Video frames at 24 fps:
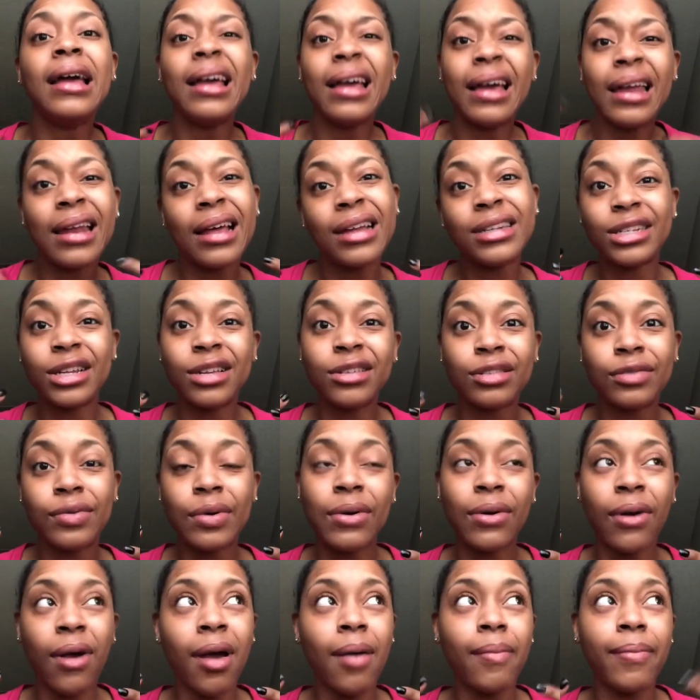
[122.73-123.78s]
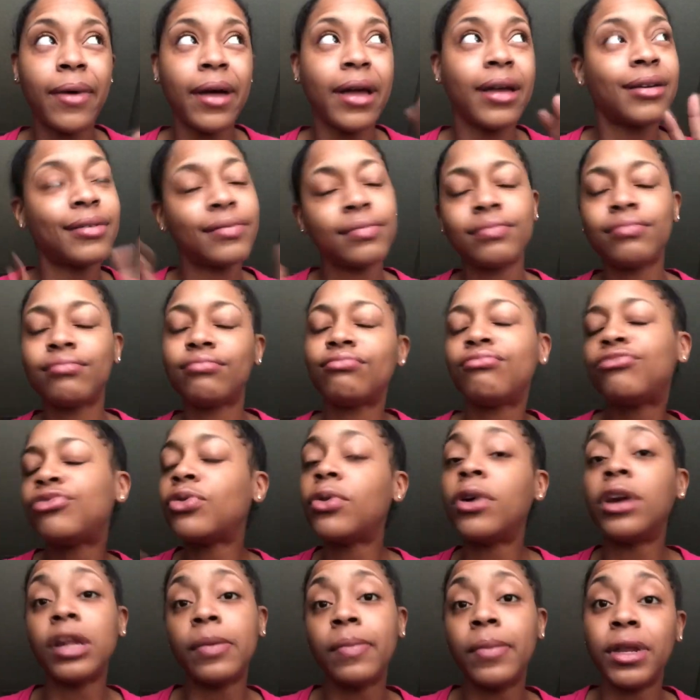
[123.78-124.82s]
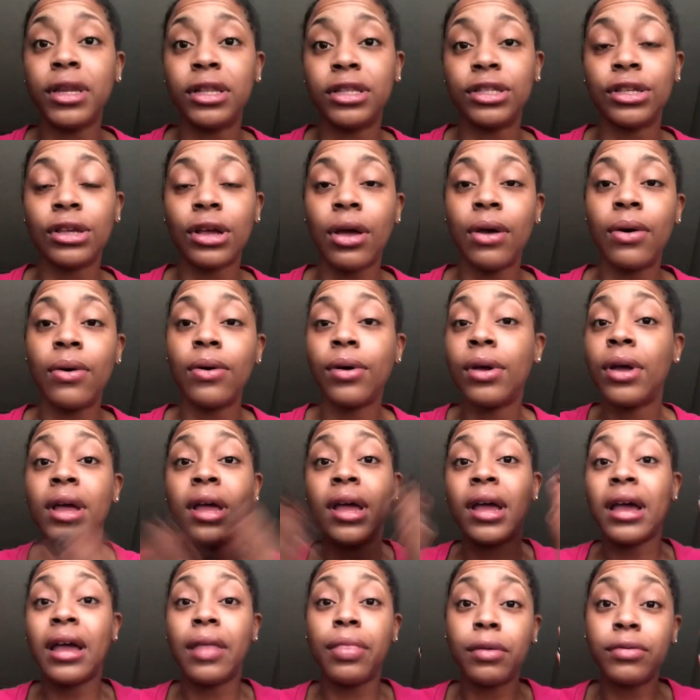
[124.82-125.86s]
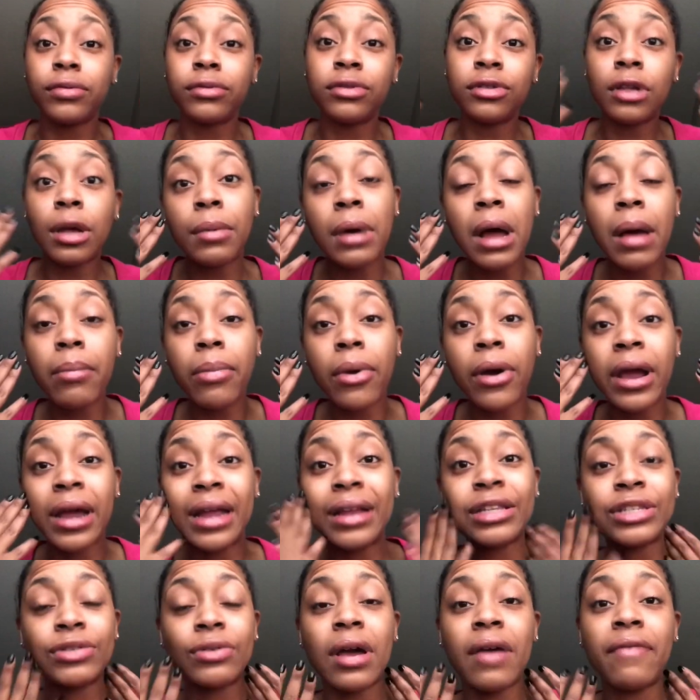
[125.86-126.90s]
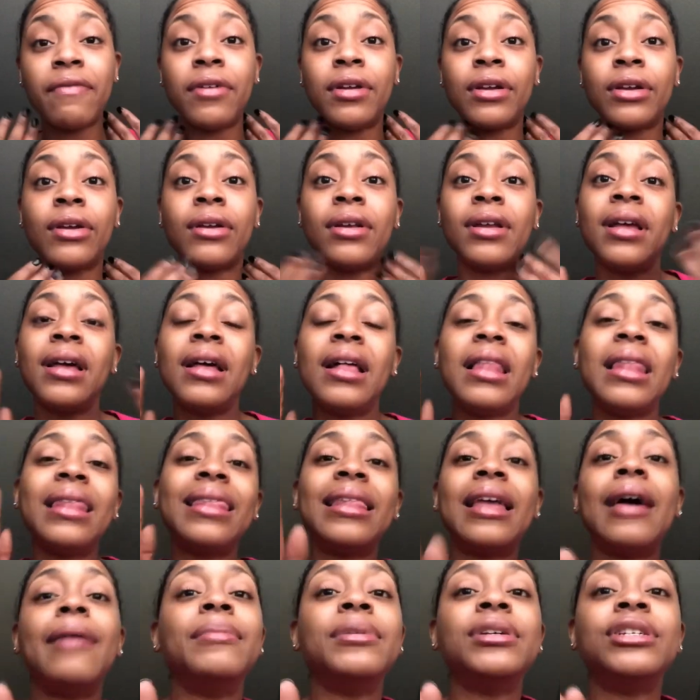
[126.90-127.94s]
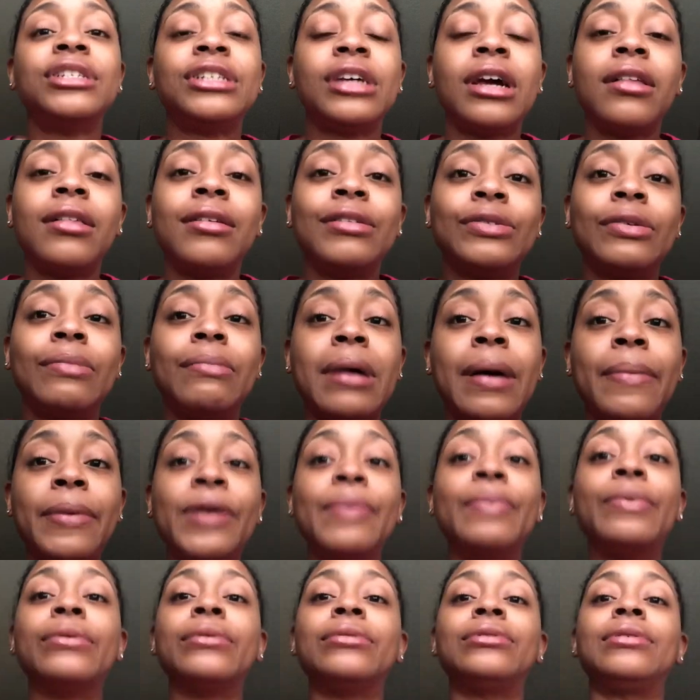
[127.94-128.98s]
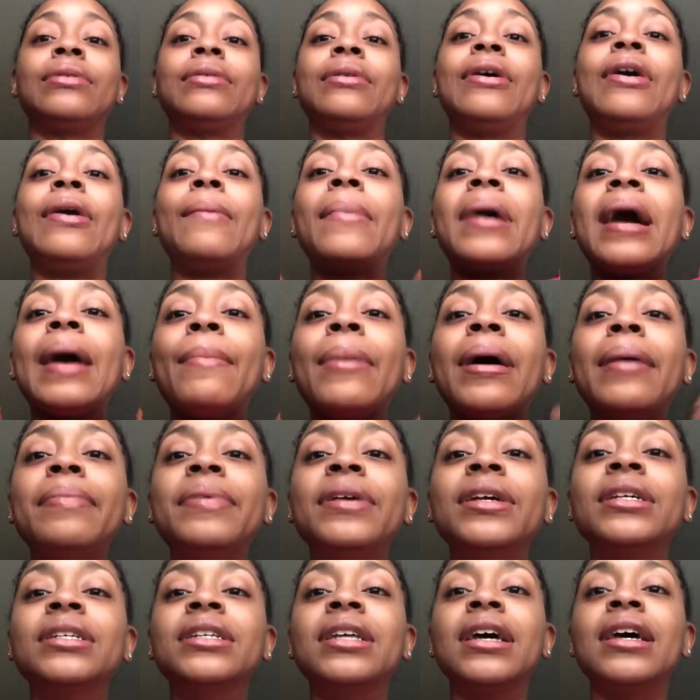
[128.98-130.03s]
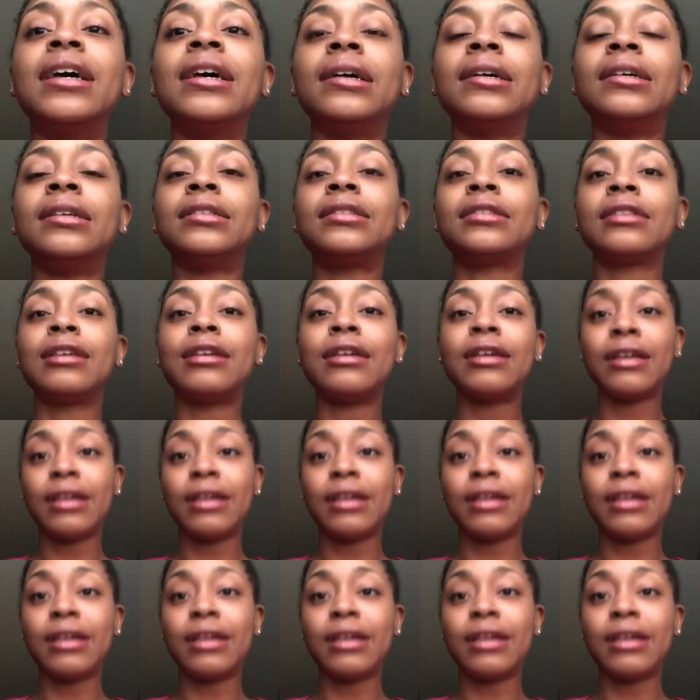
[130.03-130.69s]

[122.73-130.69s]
And I just woke up like 20 minutes ago. And this was on my brain, so I figured, let me share this with my people. So don't mind my PJs.